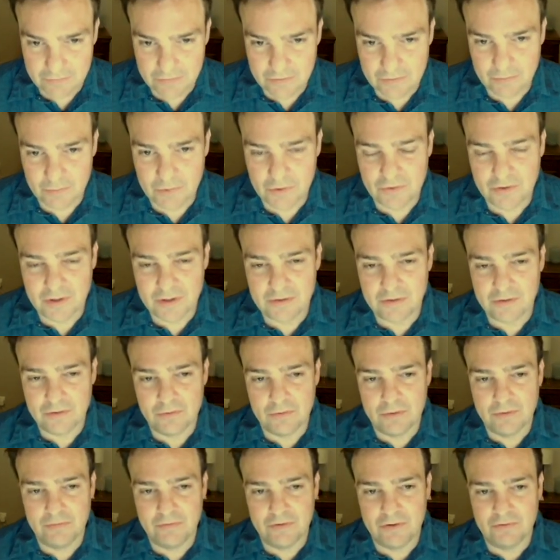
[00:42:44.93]
when you take the
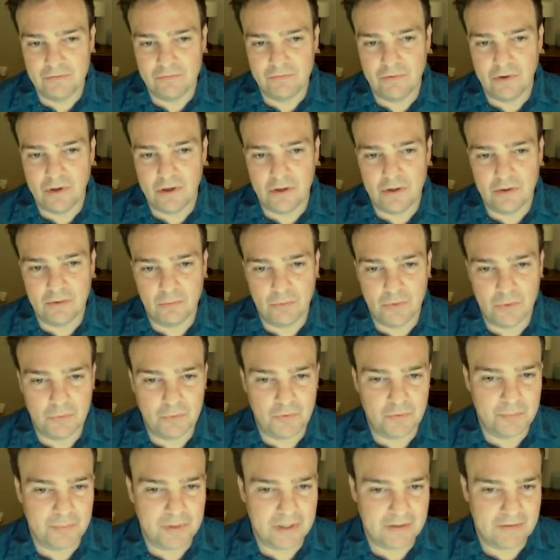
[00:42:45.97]
derivative with
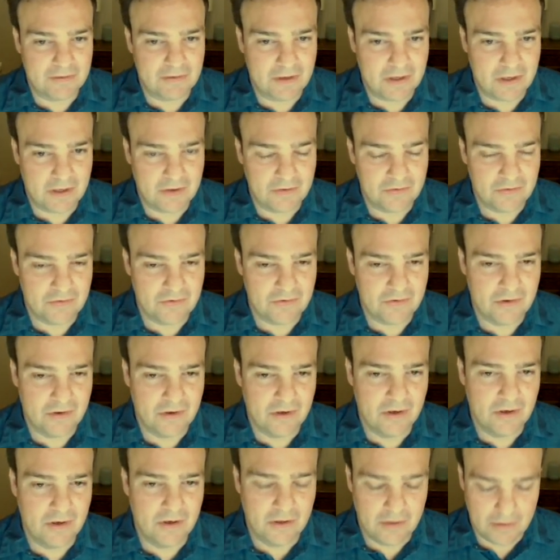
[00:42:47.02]
respect to s,
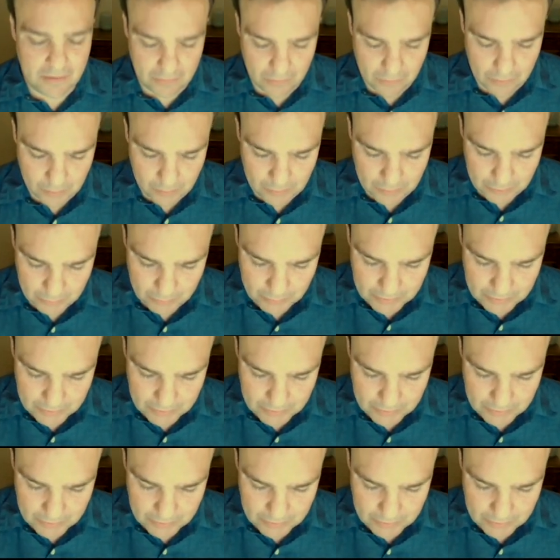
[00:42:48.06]
normally we'd